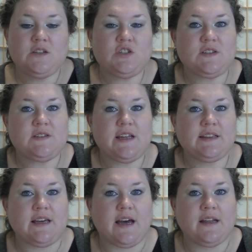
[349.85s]
Just
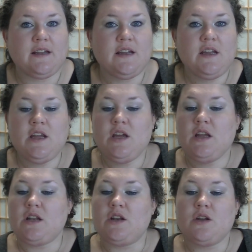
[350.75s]
like that.
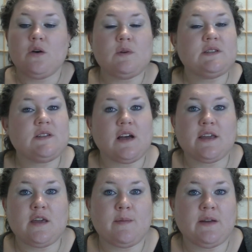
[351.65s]
No one's
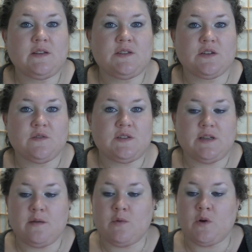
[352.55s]
talking about the service
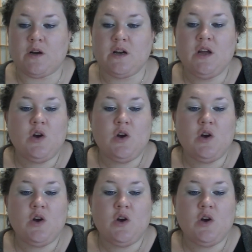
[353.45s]
anymore,